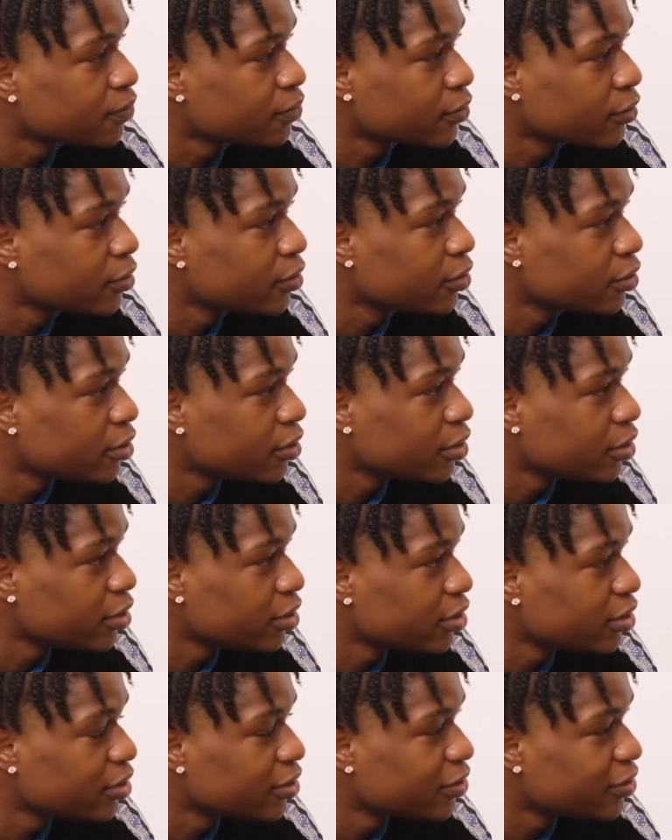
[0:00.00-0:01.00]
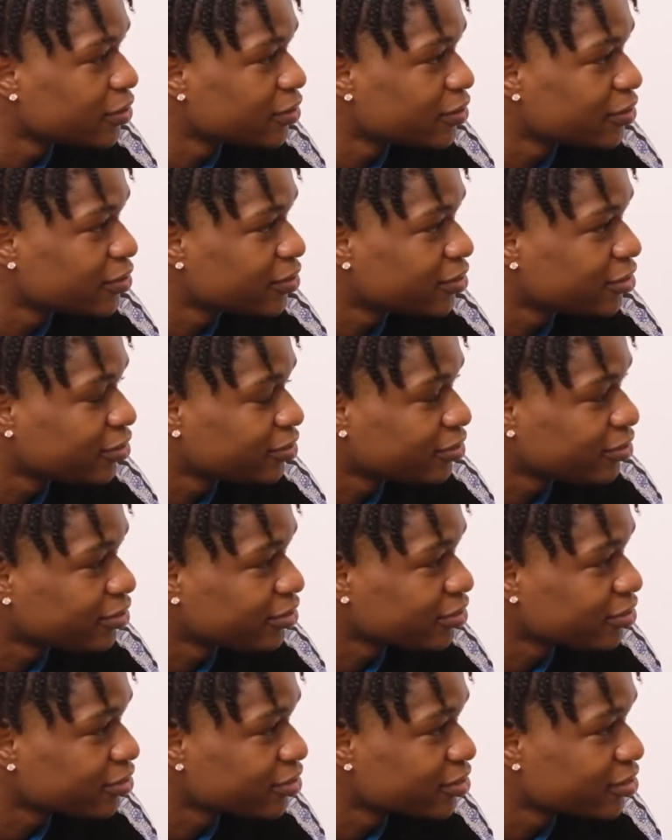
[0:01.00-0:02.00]
And I want you to give us a piece
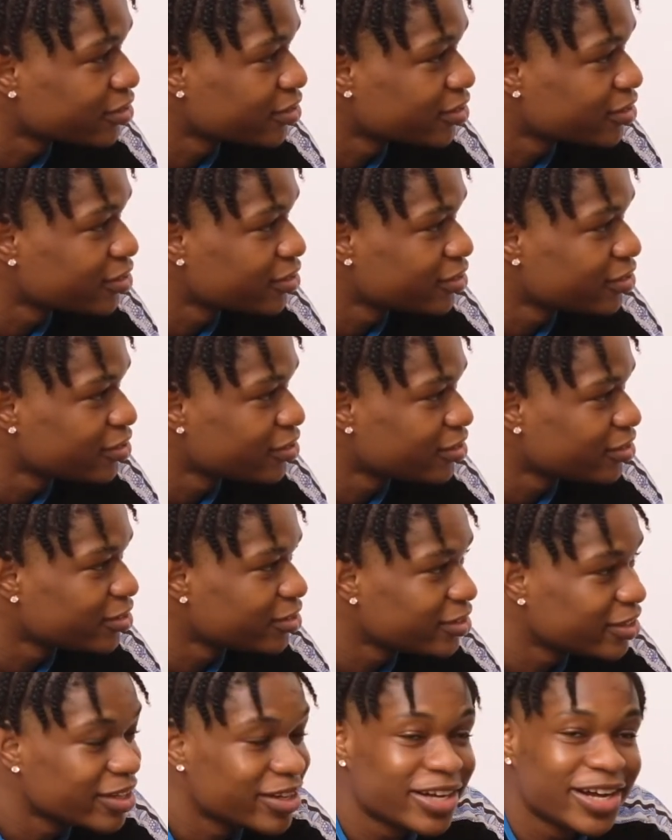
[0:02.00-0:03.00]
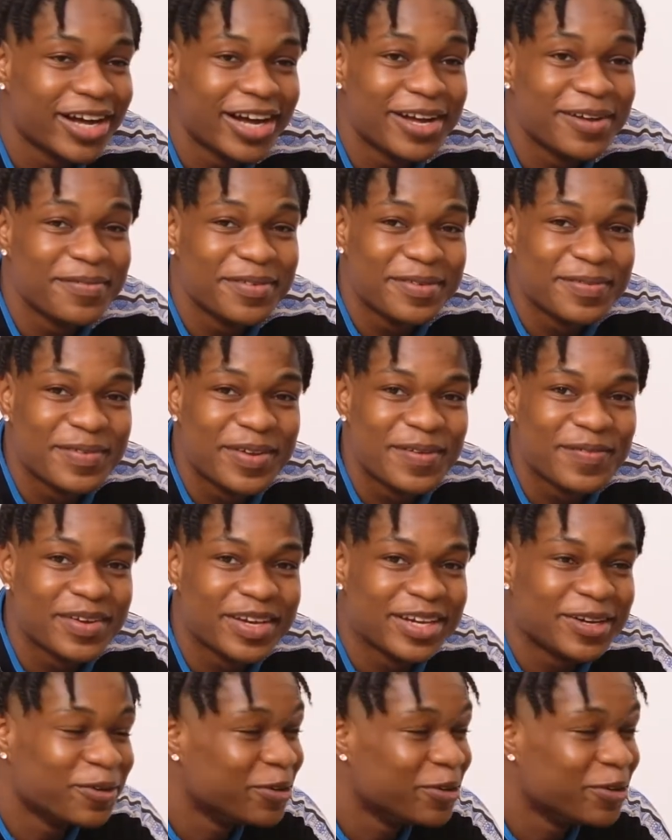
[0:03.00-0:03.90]
of that song. Serenade the ladies.